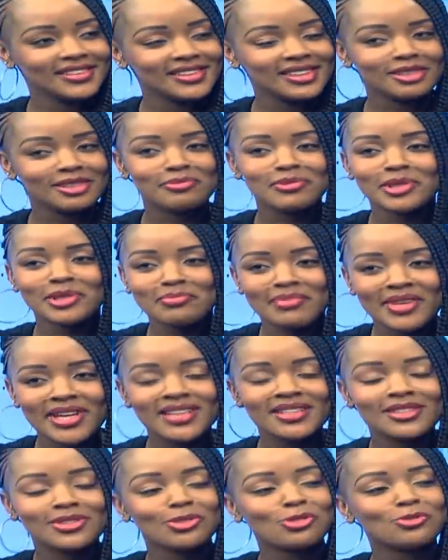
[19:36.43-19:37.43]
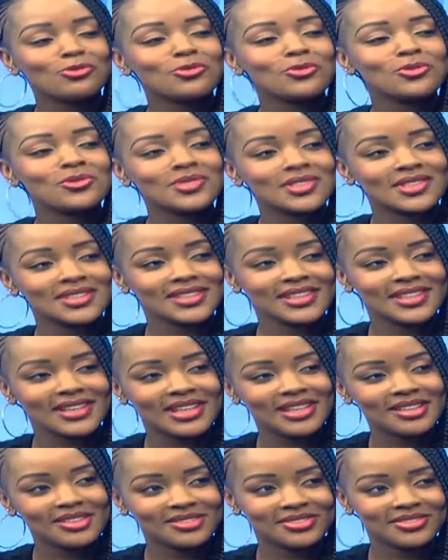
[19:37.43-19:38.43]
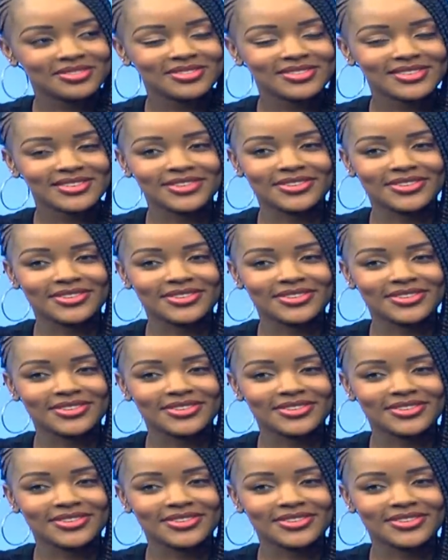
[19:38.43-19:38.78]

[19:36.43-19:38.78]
He made his own rules in life.